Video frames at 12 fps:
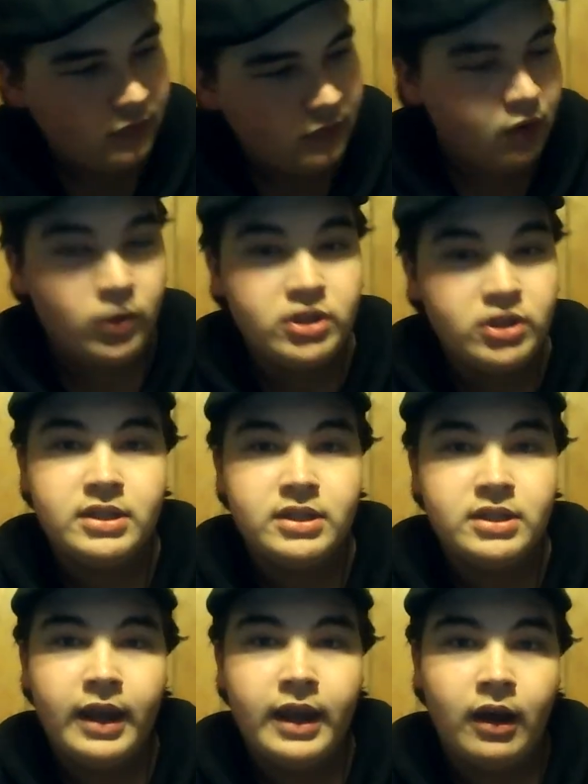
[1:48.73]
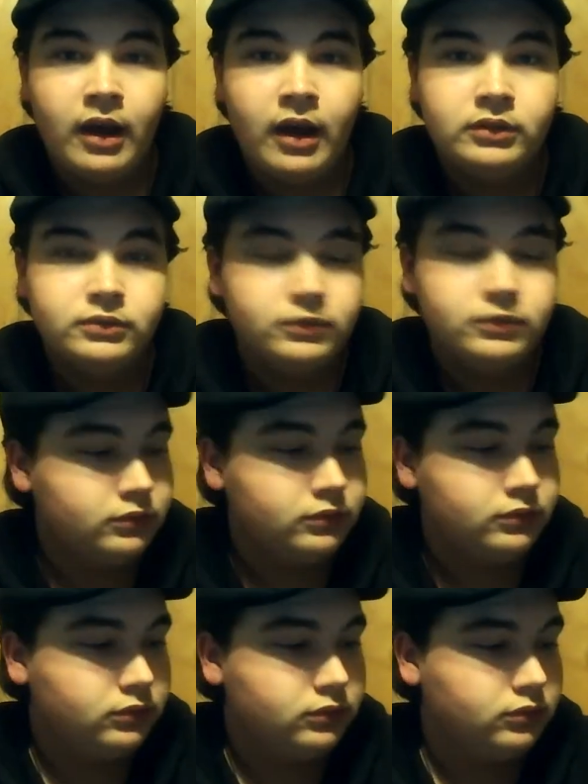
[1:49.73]
which is a
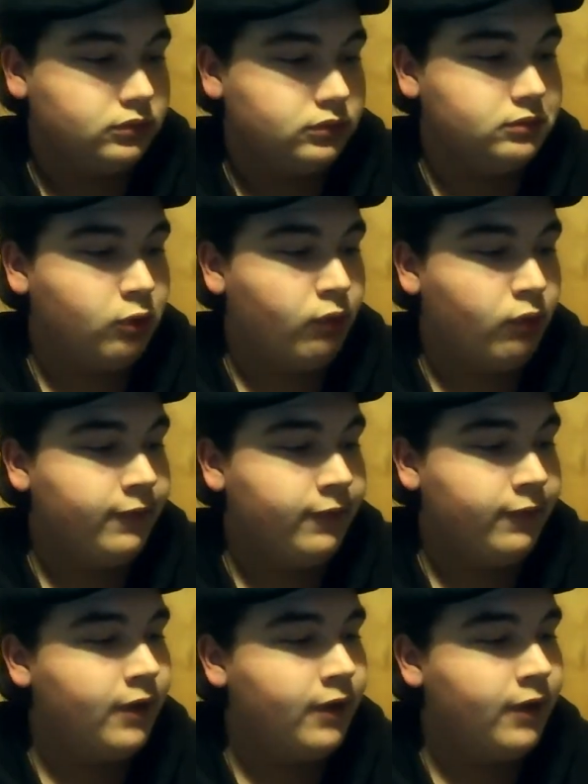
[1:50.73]
movie